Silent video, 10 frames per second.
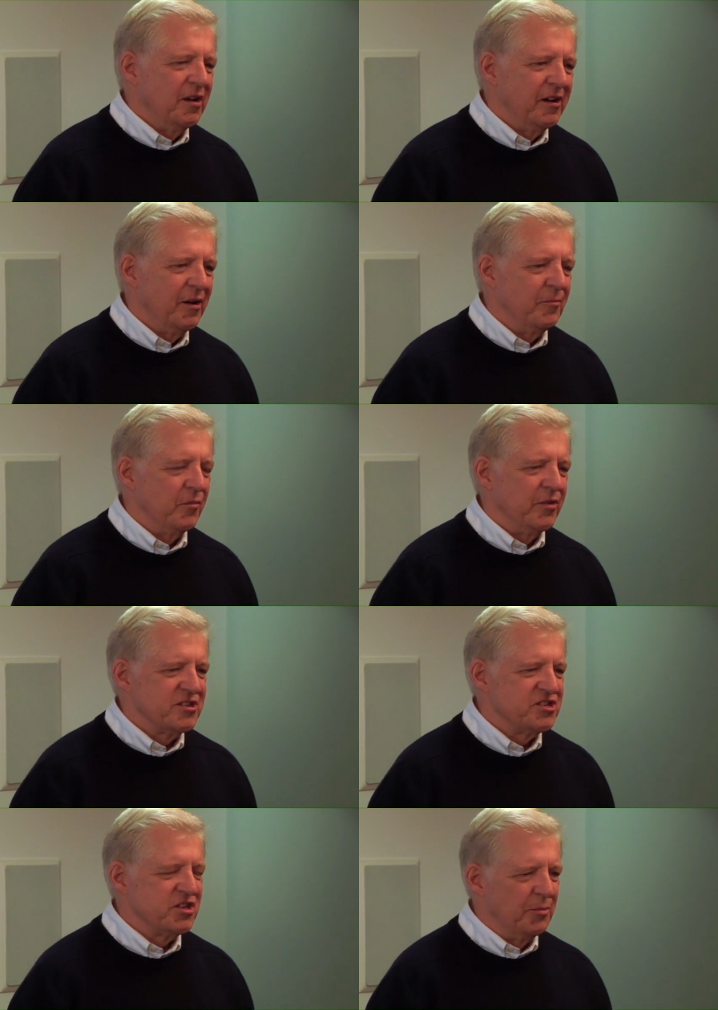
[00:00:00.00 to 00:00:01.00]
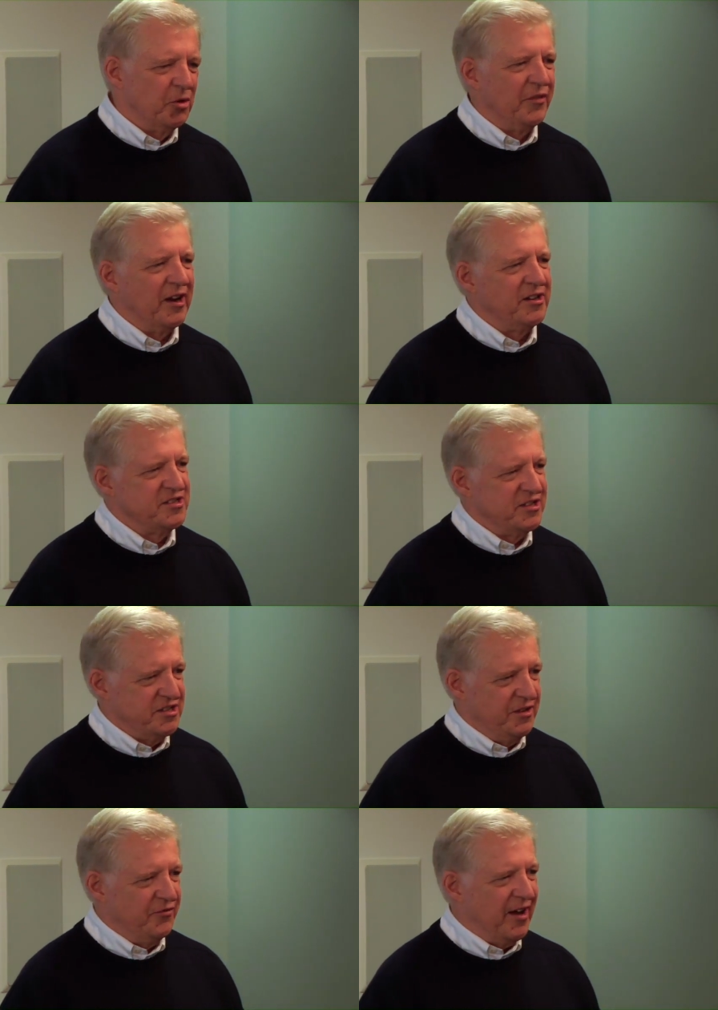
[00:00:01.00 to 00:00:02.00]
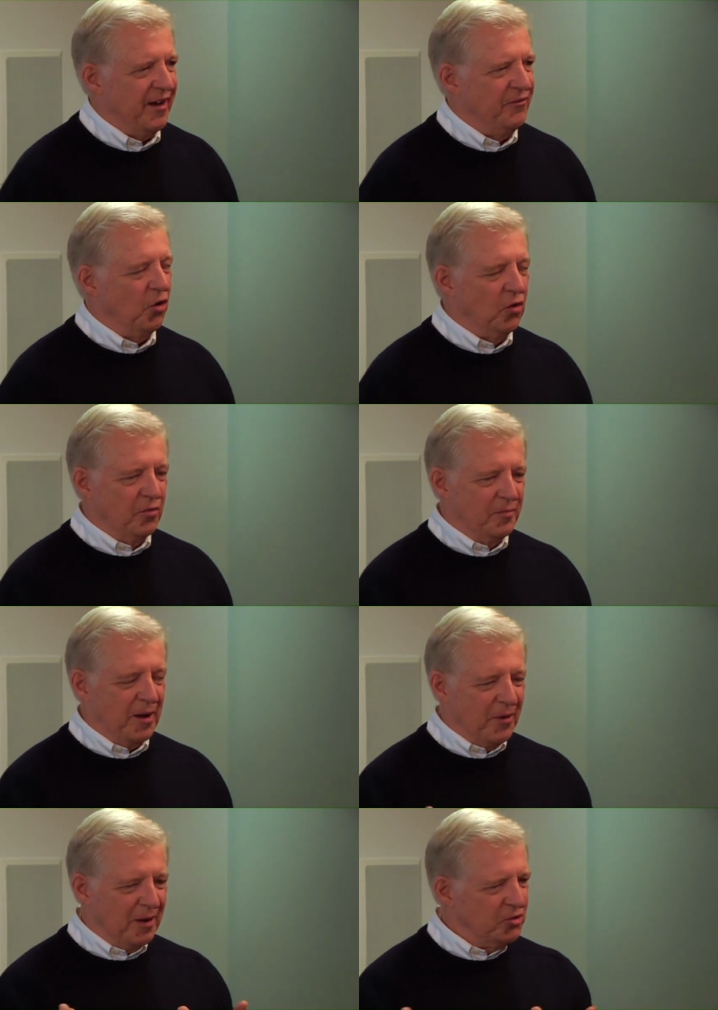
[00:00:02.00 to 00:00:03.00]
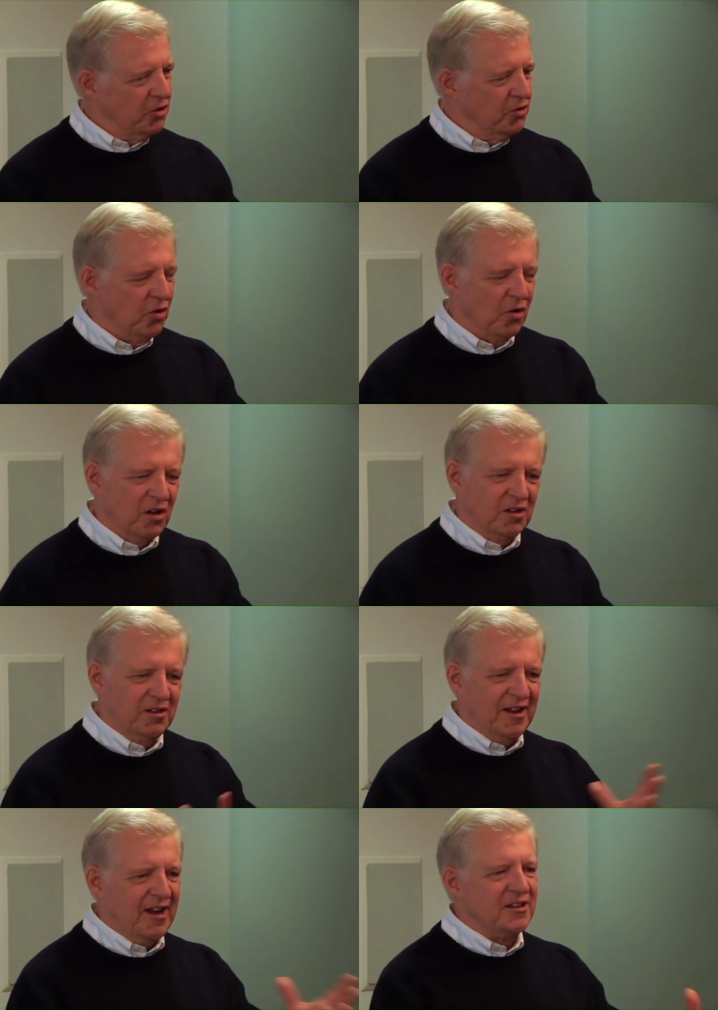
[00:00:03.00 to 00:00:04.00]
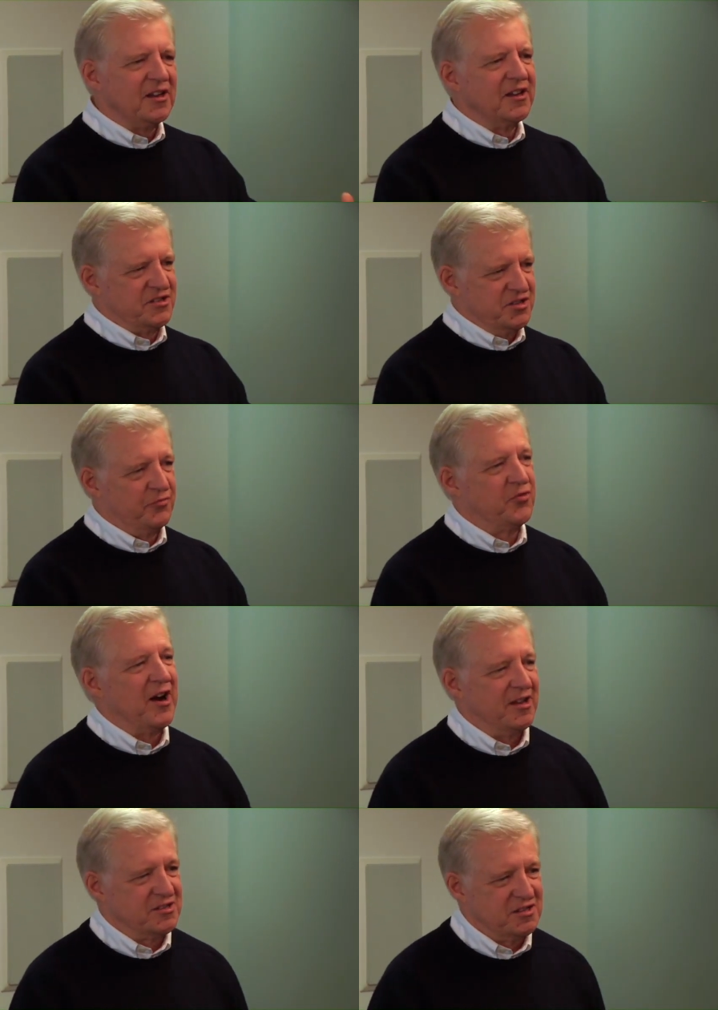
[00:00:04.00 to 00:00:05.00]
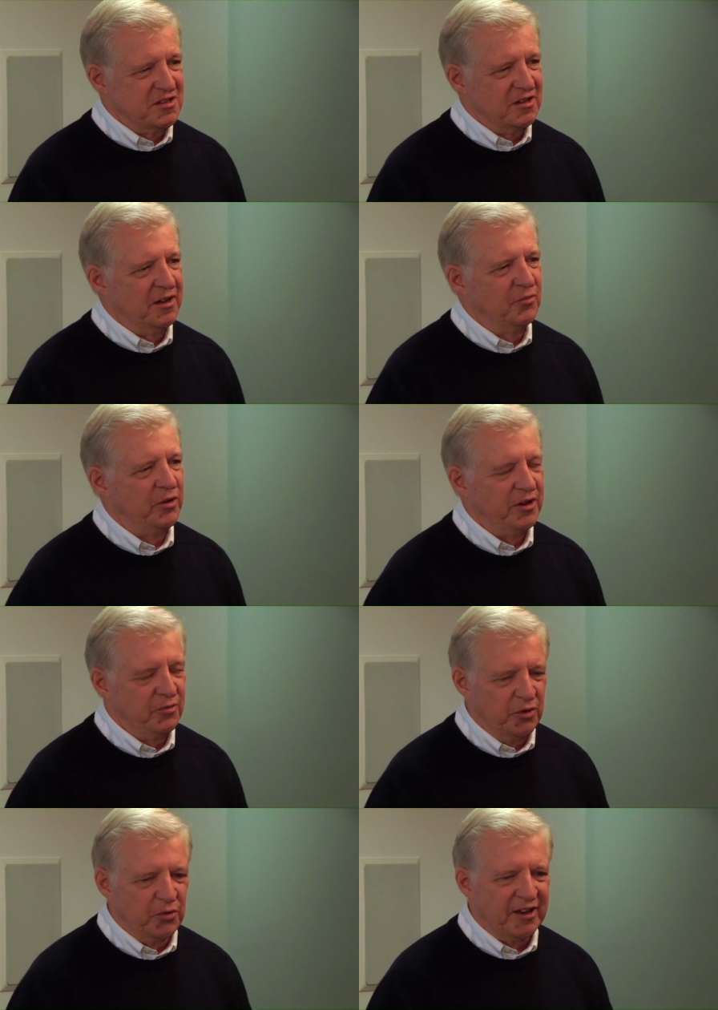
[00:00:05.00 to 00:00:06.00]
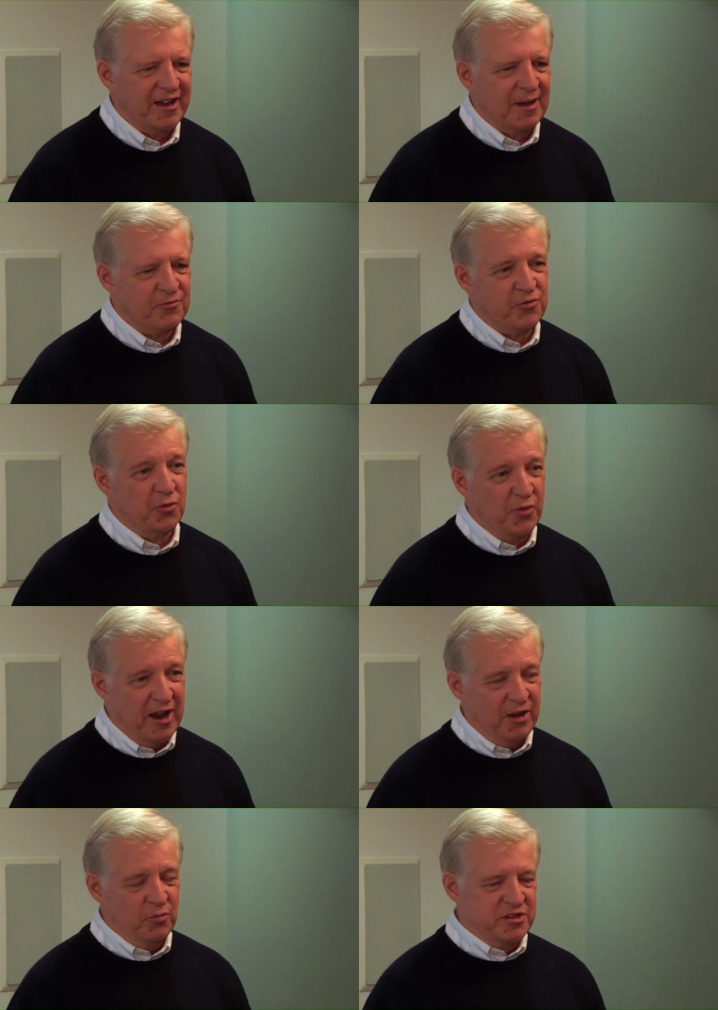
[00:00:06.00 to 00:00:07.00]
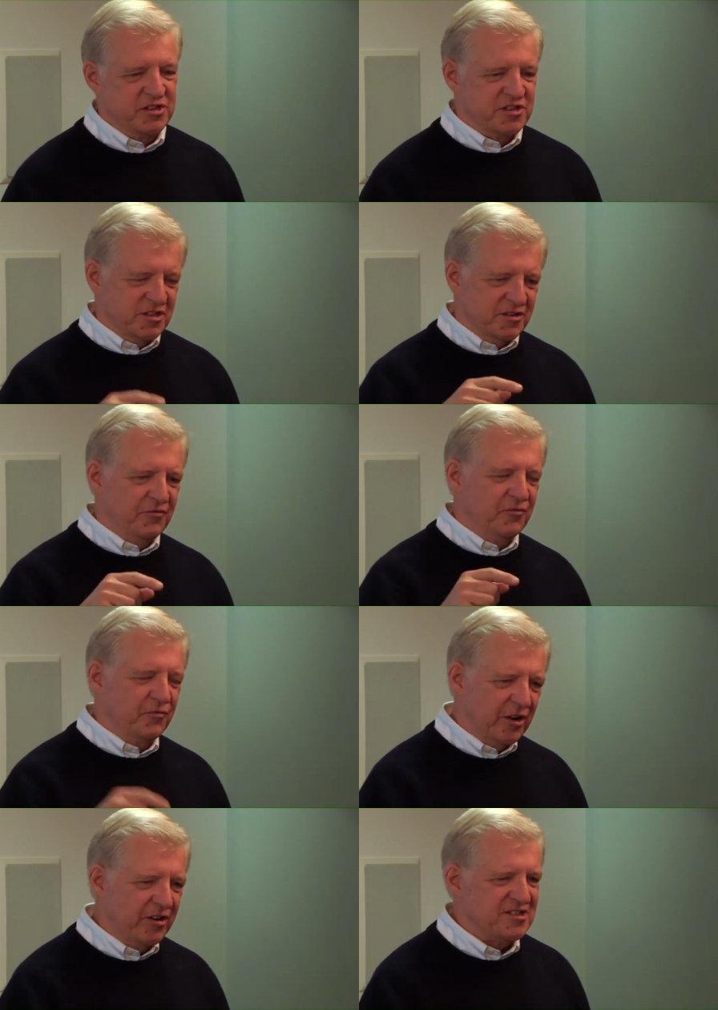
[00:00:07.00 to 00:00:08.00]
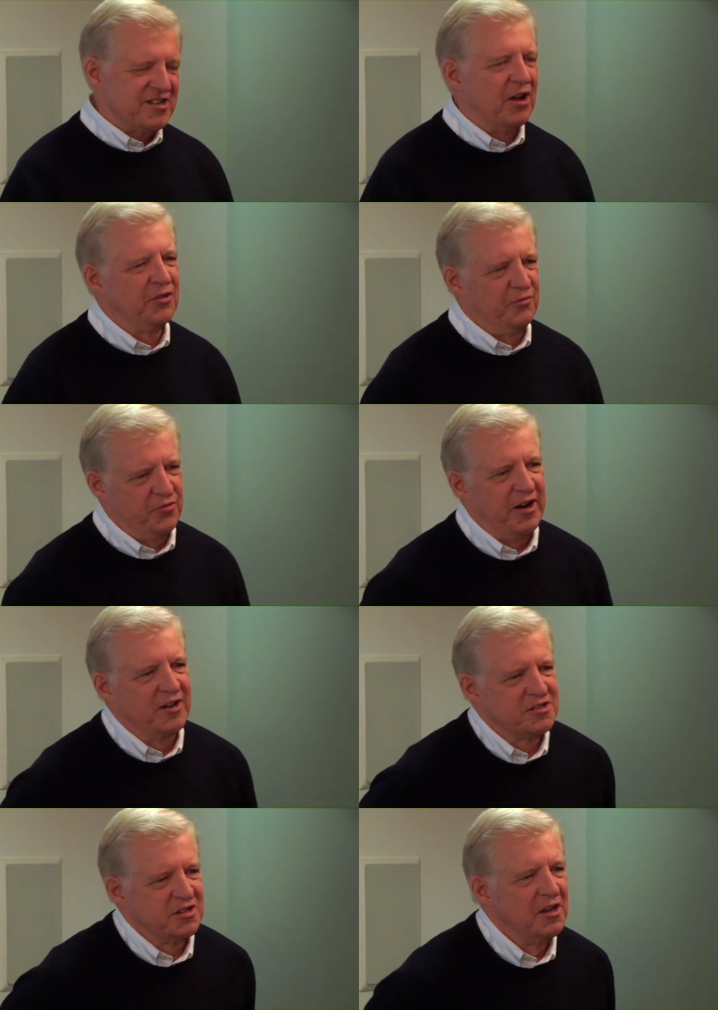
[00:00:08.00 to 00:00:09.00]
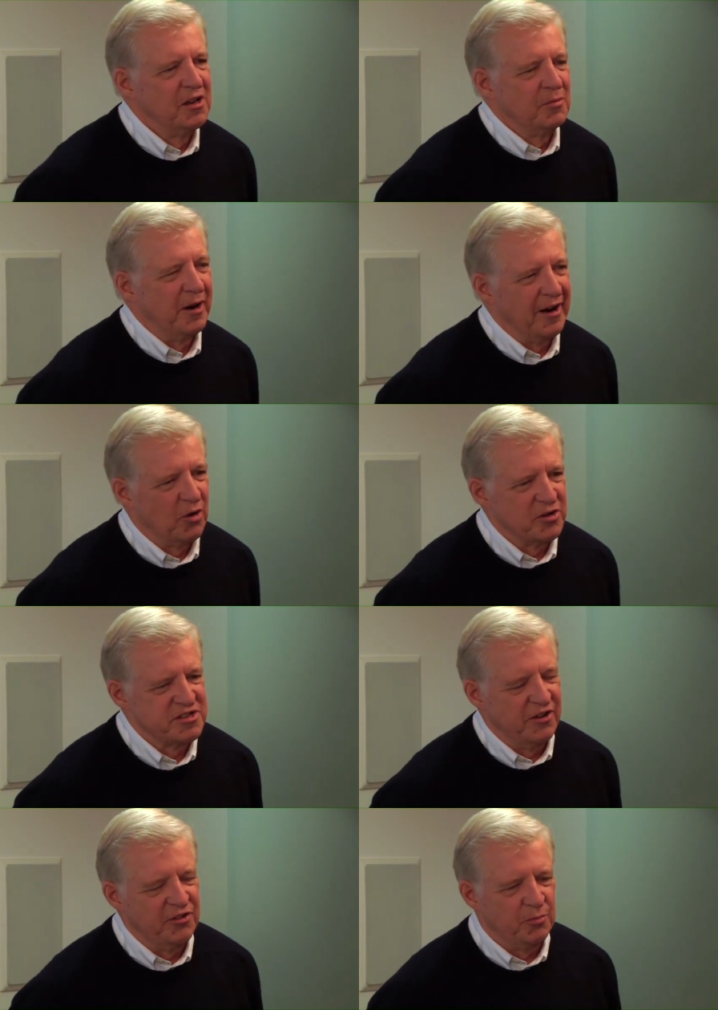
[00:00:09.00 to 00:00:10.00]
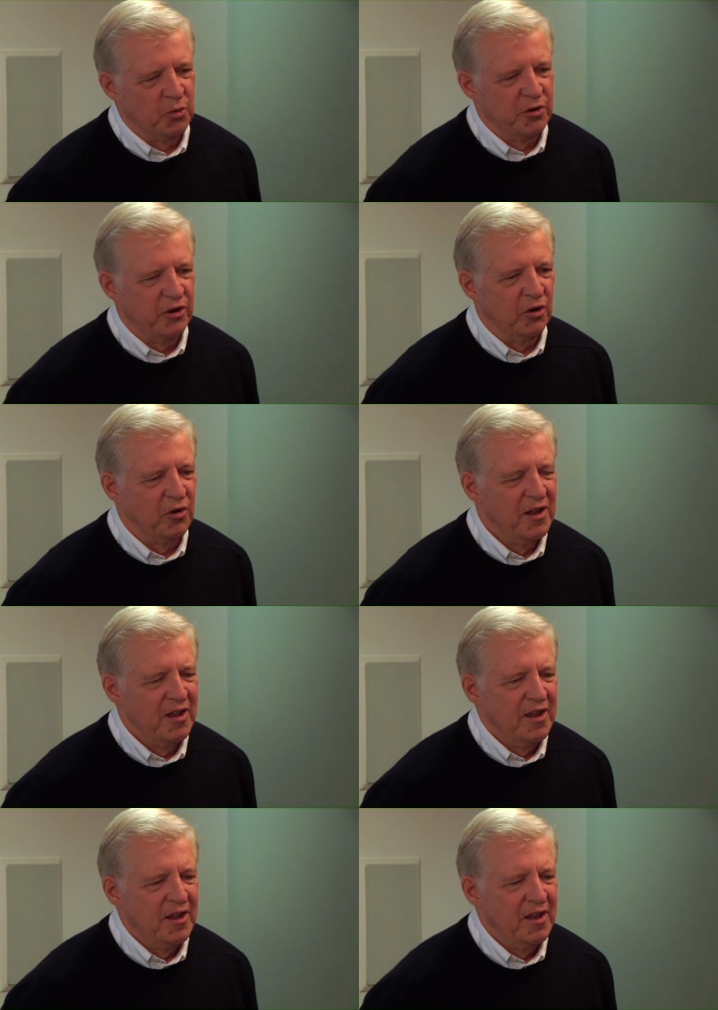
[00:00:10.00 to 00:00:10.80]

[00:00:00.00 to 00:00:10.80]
Um, the summer of 1965, the whole, my mom took all eight kids to France, and we, we were in Cap Ferret, which is at the very south of France, about an hour south of Bordeaux.